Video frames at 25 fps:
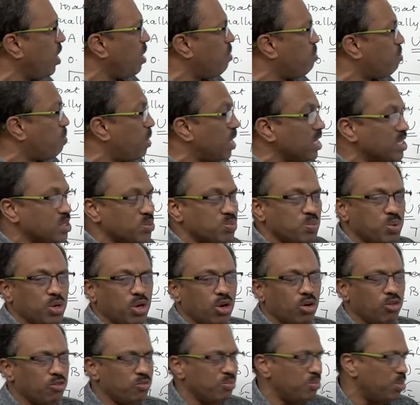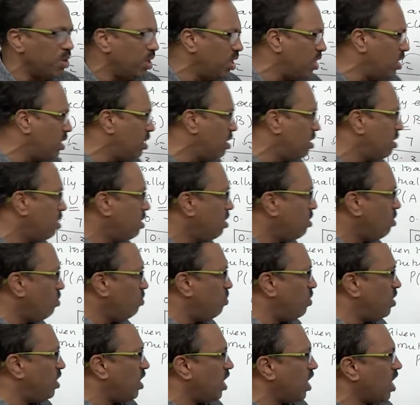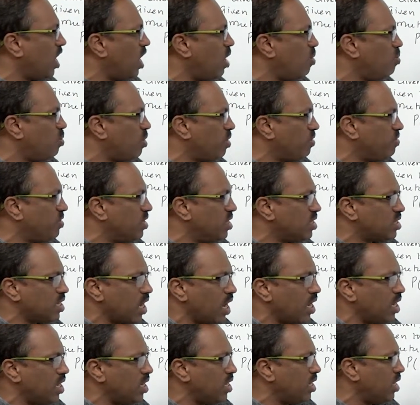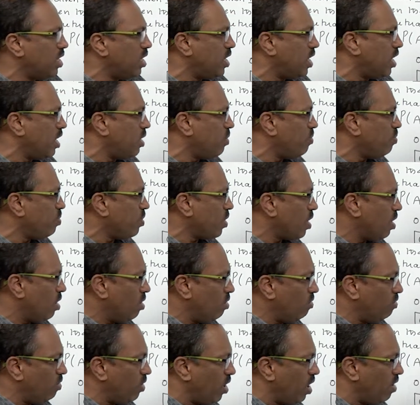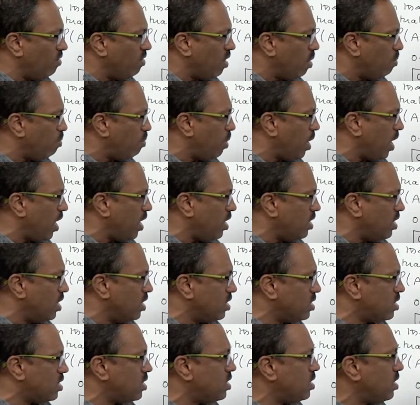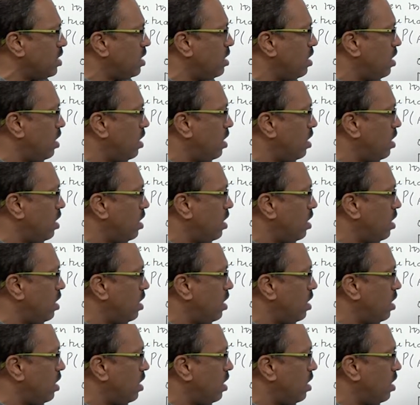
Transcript: A plus P of B. With the help of this identity, we have applied this.